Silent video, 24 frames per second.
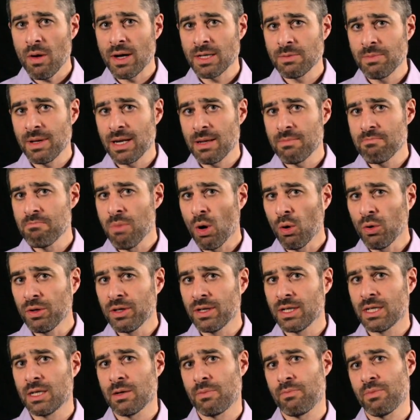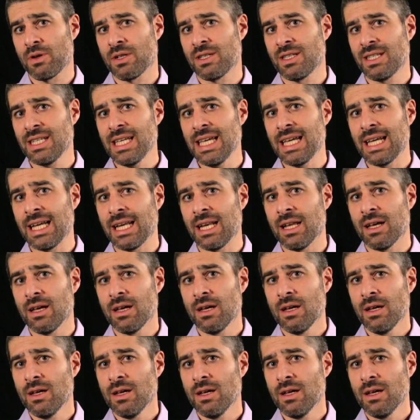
has been emboldened to proceed.